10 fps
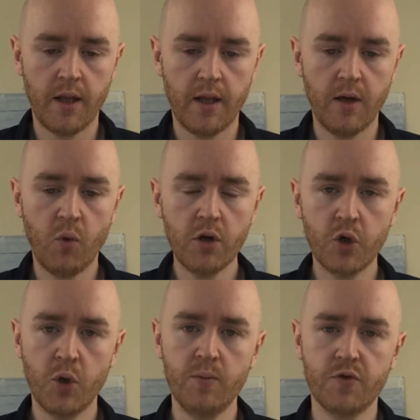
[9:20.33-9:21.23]
Now, what
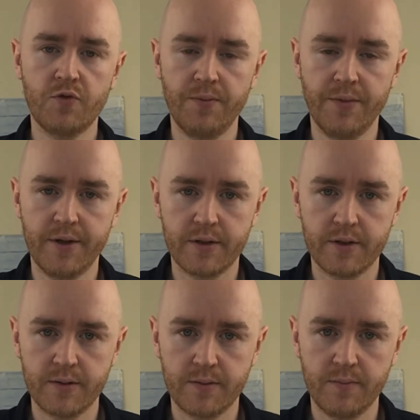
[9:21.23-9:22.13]
comes from this
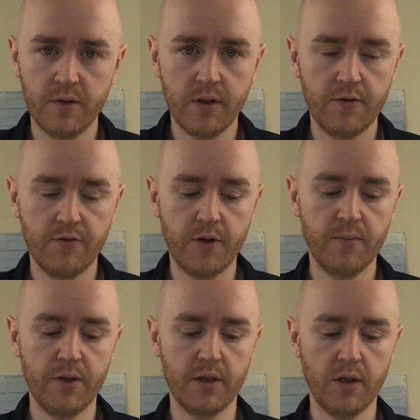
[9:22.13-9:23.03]
belief in
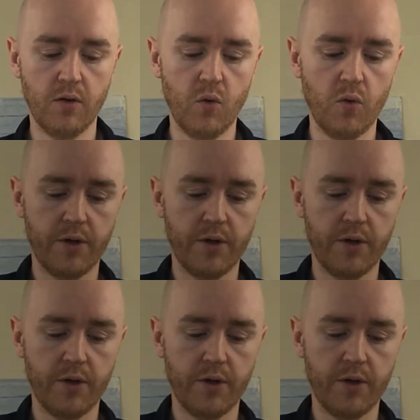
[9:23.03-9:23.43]
being alone